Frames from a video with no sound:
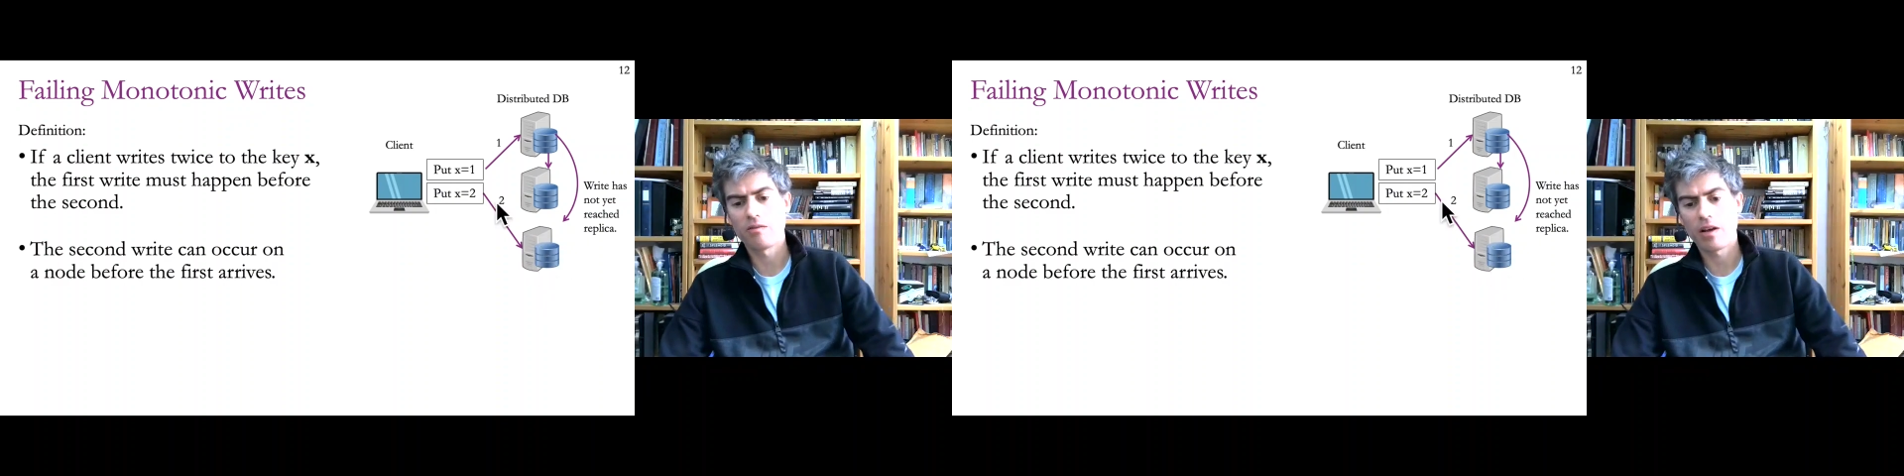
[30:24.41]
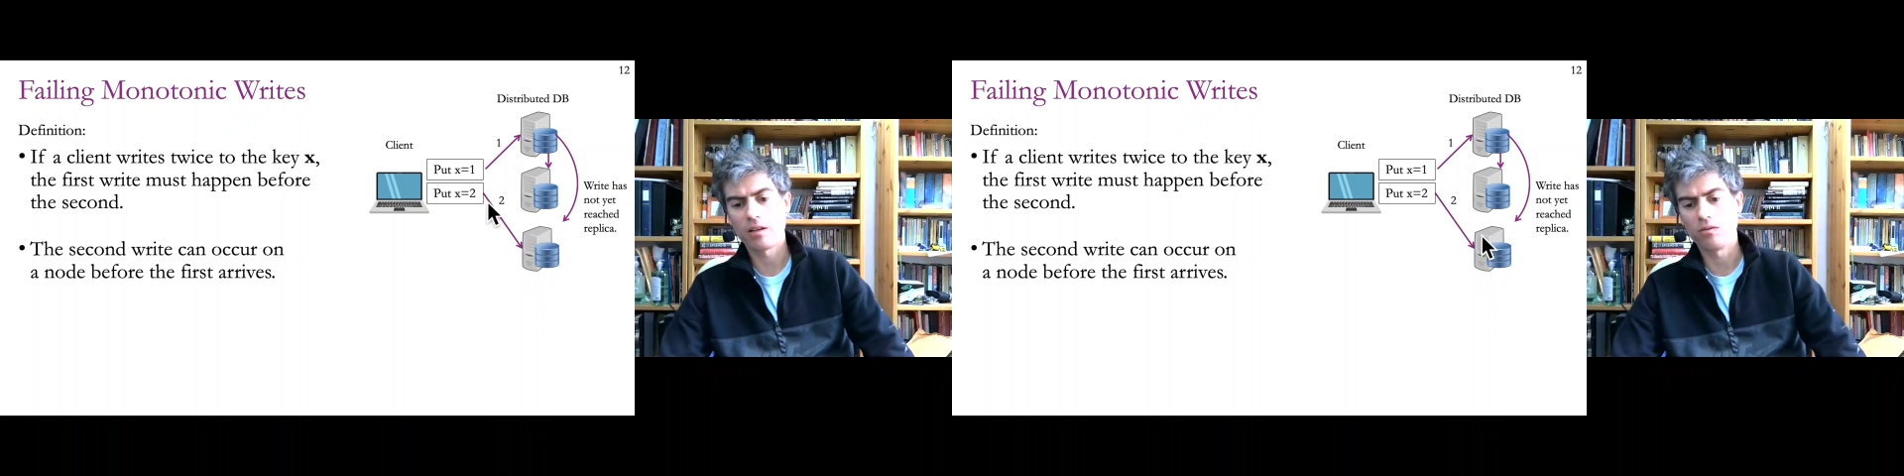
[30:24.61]
the
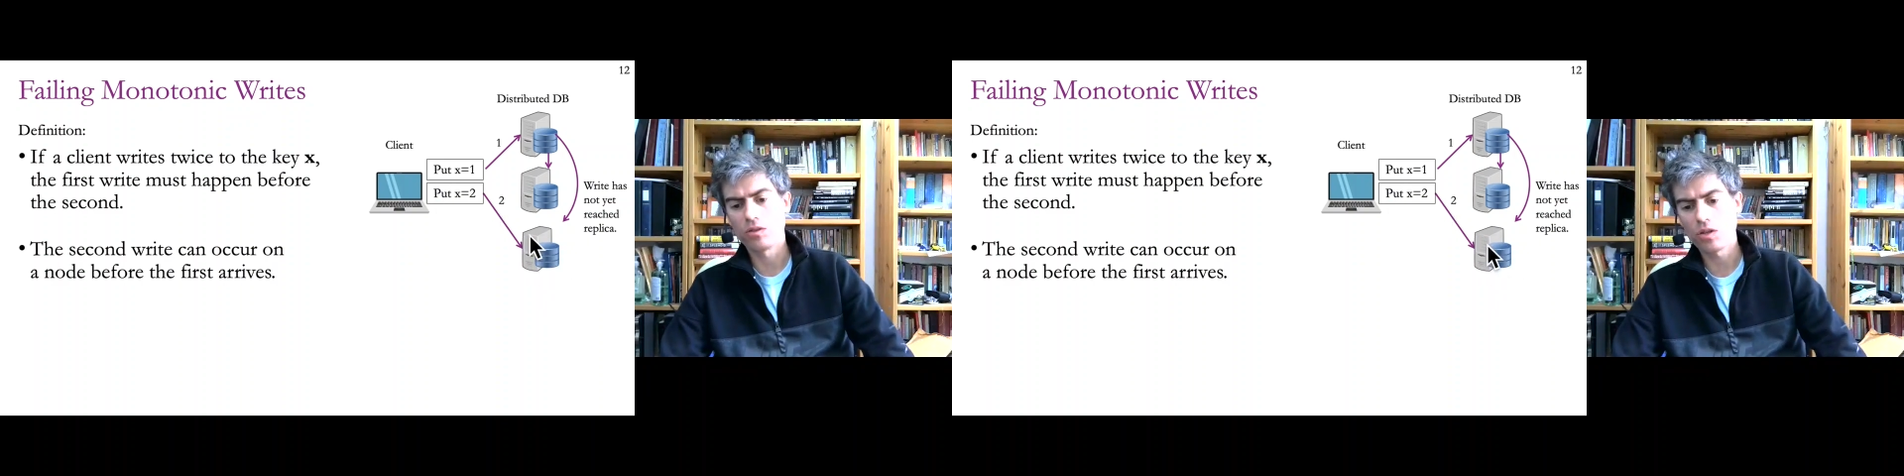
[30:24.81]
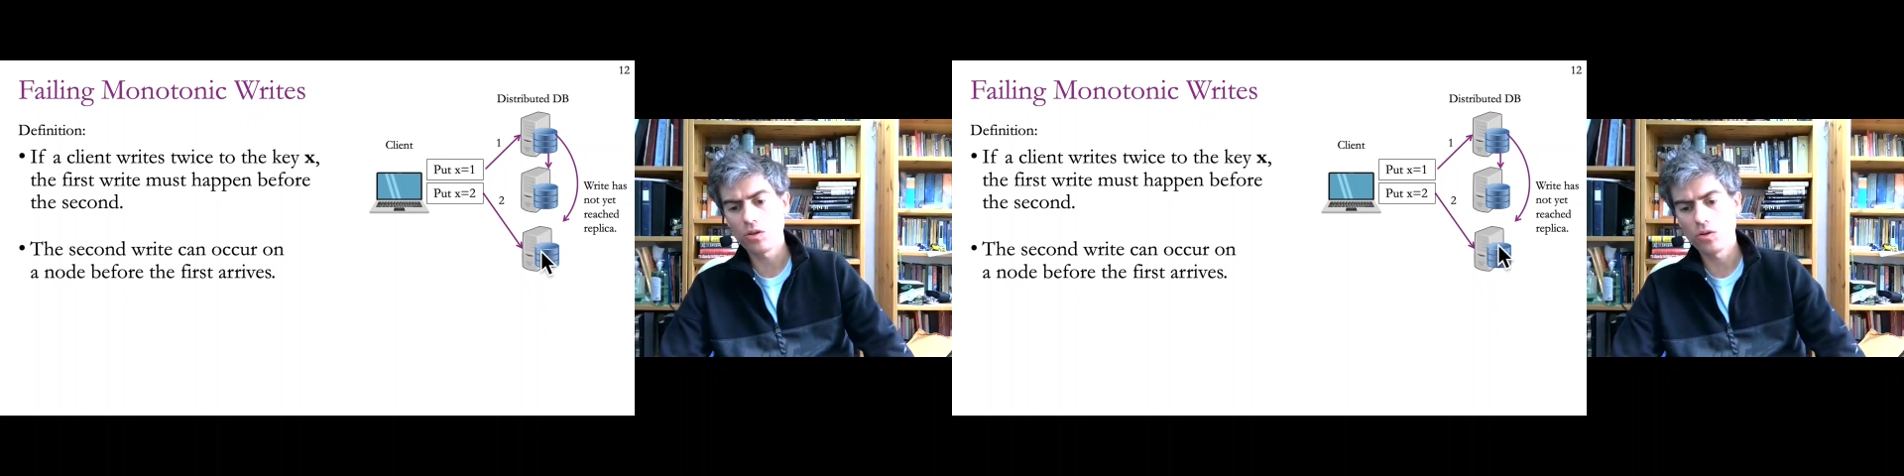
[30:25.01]
value
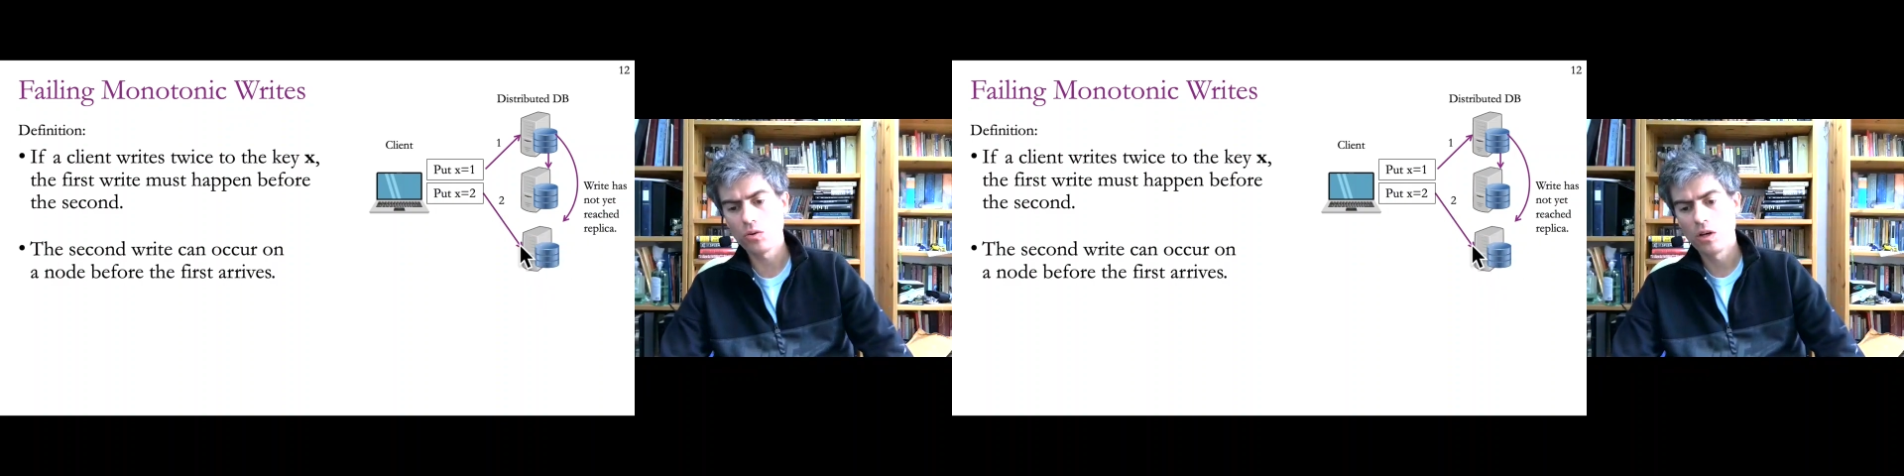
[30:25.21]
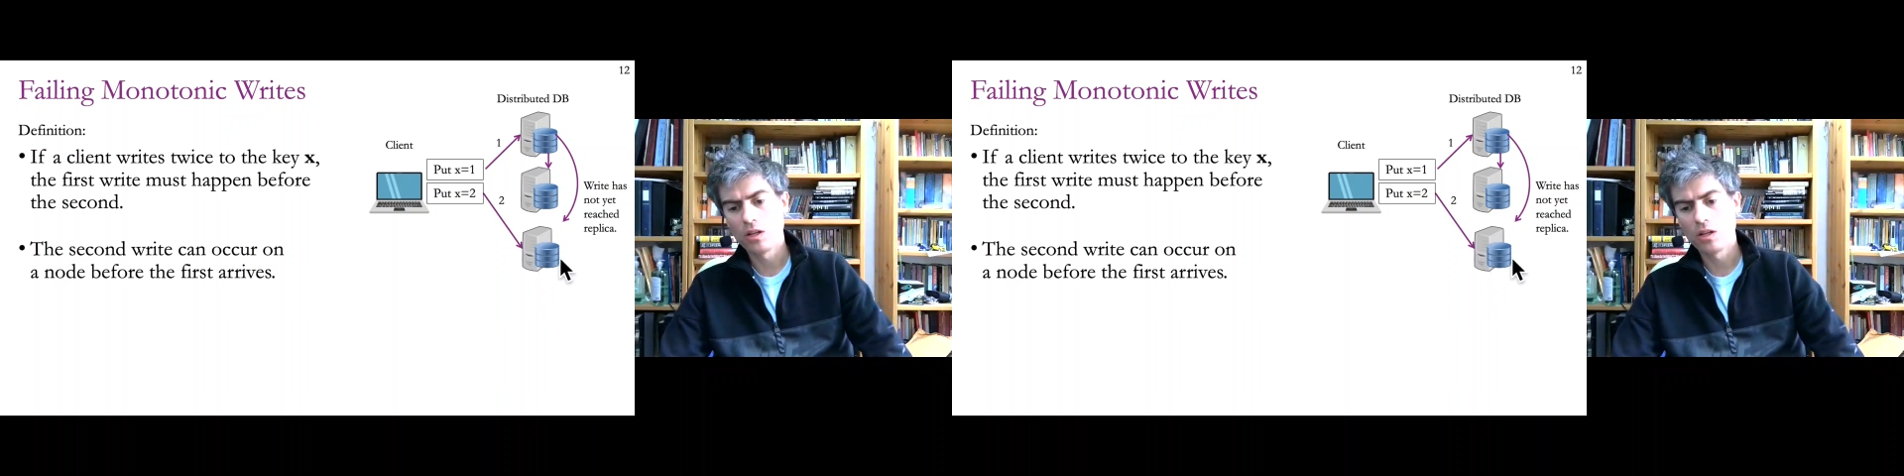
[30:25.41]
2